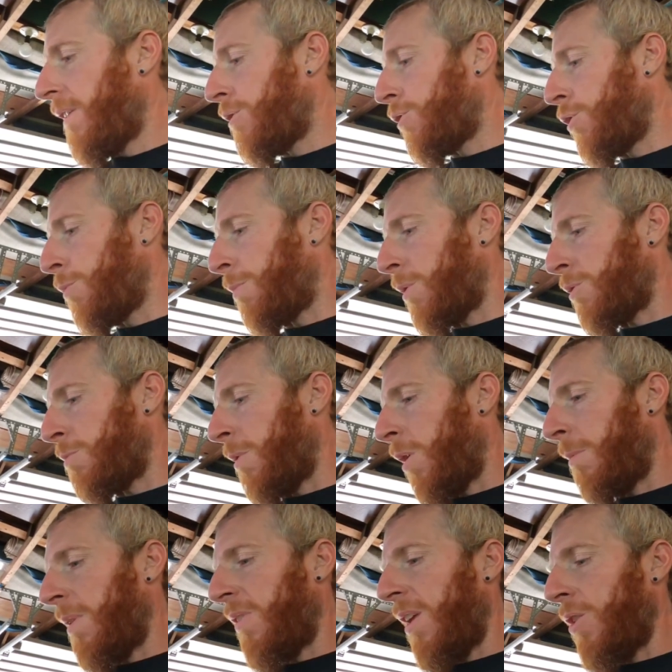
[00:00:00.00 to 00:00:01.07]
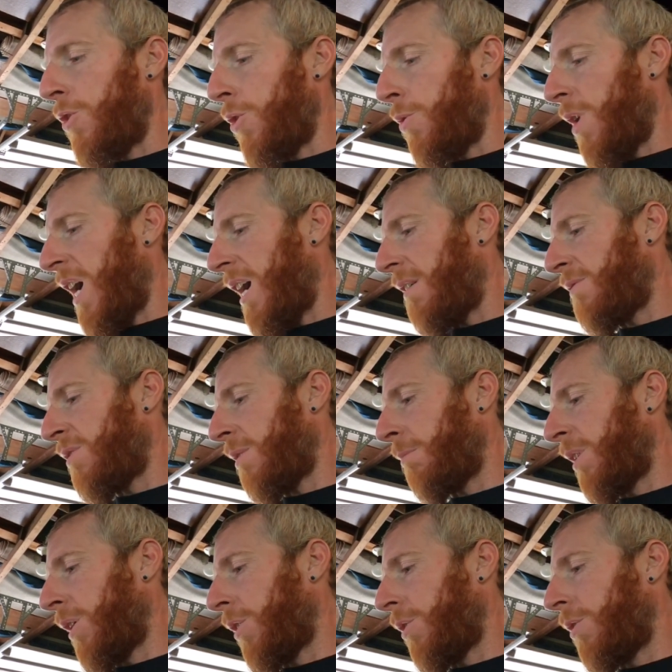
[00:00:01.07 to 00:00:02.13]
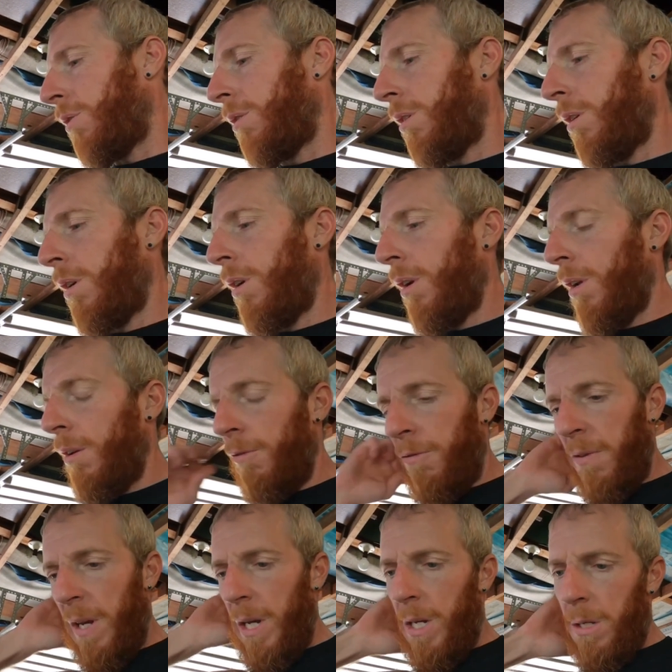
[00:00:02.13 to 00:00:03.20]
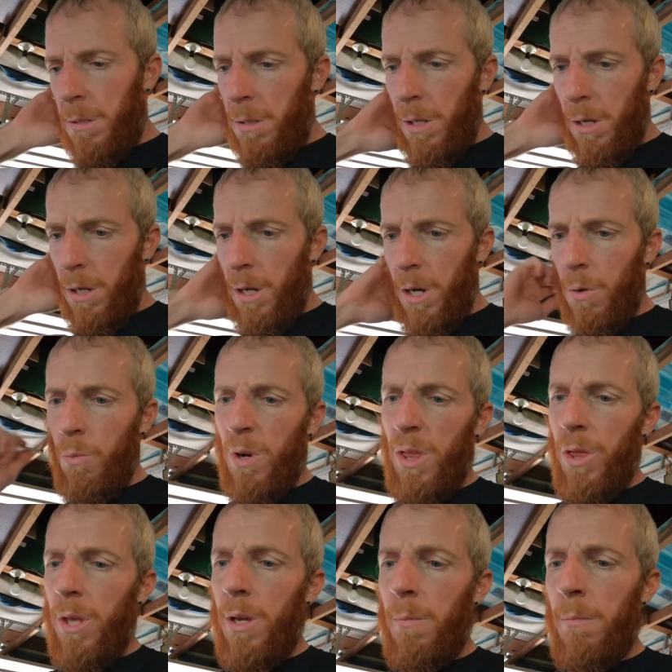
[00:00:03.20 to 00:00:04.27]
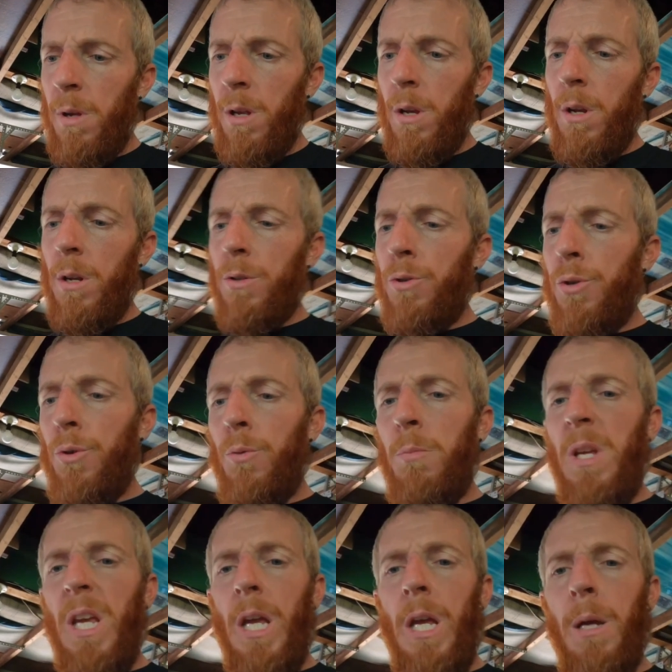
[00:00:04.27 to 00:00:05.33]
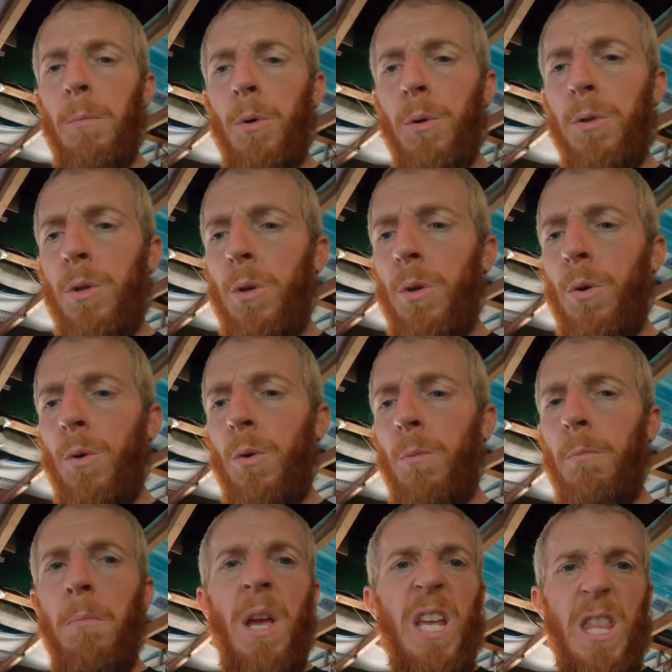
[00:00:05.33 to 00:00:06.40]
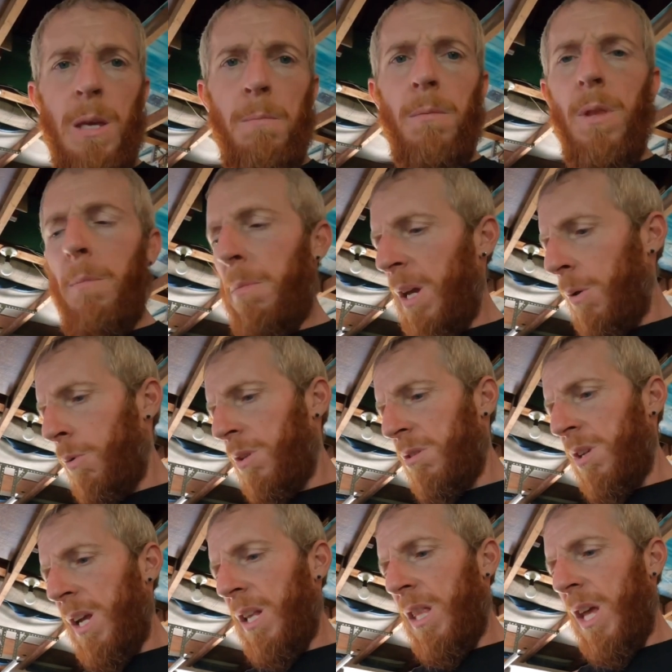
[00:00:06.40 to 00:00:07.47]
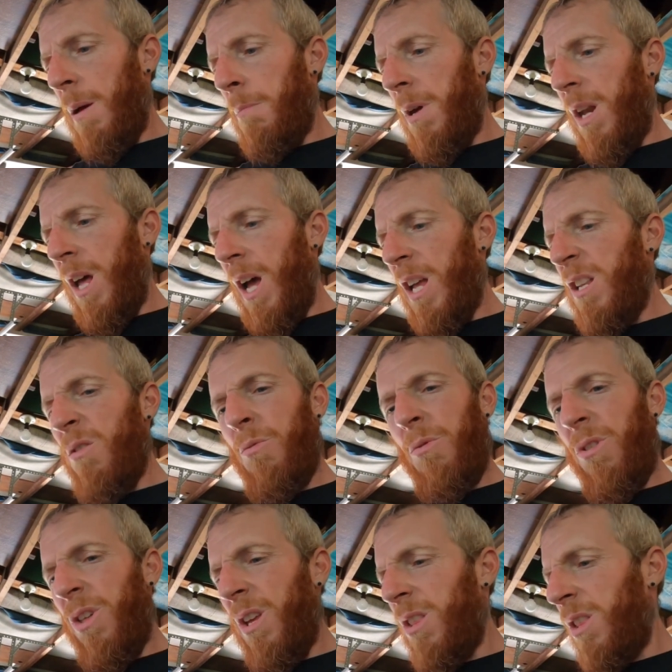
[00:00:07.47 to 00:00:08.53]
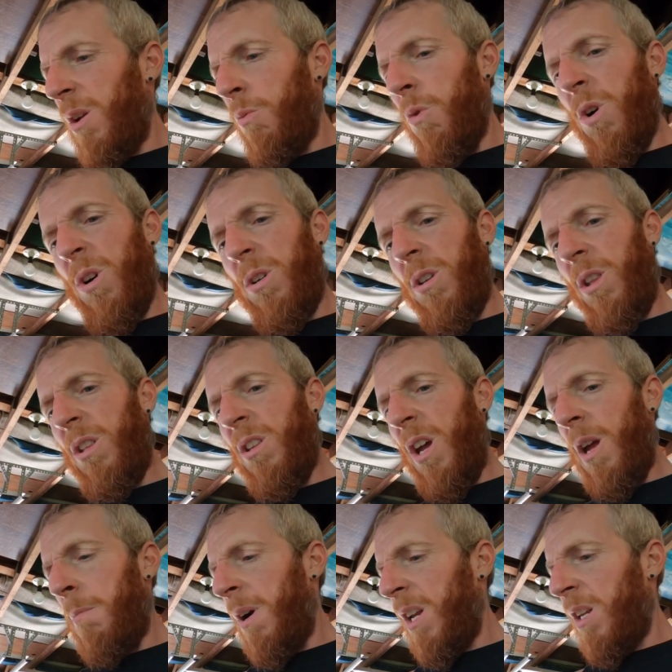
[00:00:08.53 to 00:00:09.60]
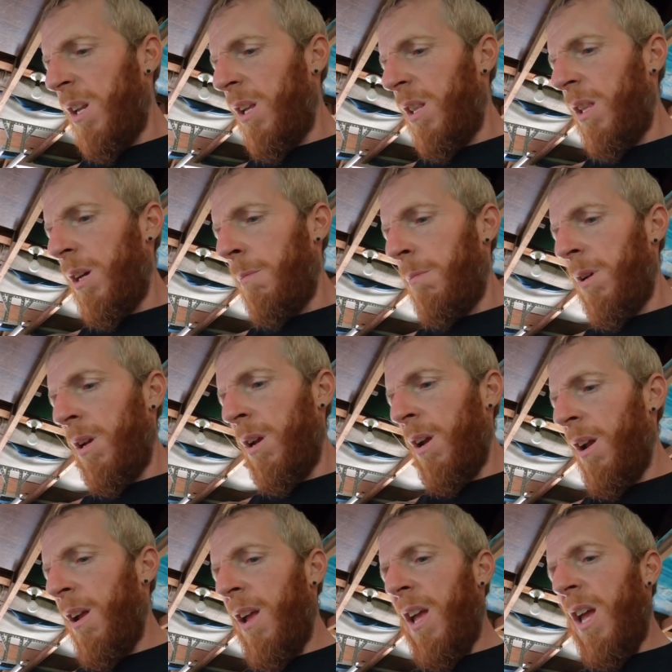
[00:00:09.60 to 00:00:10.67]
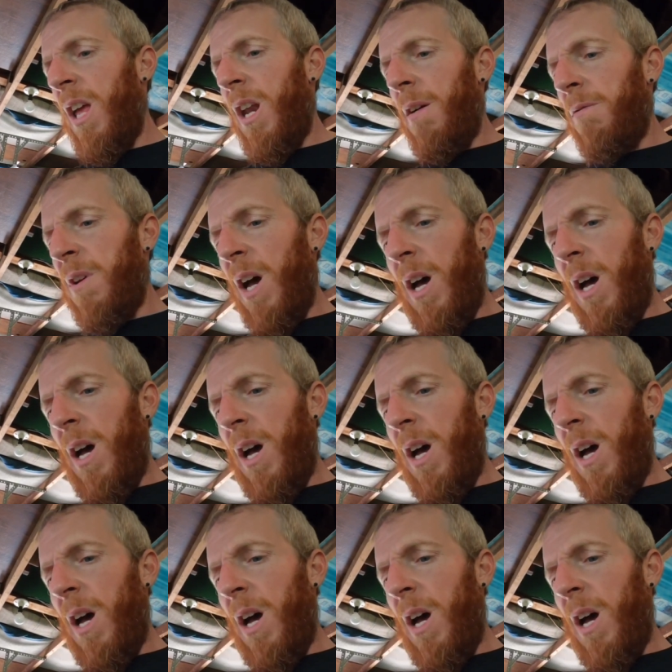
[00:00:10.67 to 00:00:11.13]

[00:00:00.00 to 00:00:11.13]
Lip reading: super small, but they do have some little fittings that go with them to be able to make them the big ones like that, but I don't think they worked the time I did them. And I've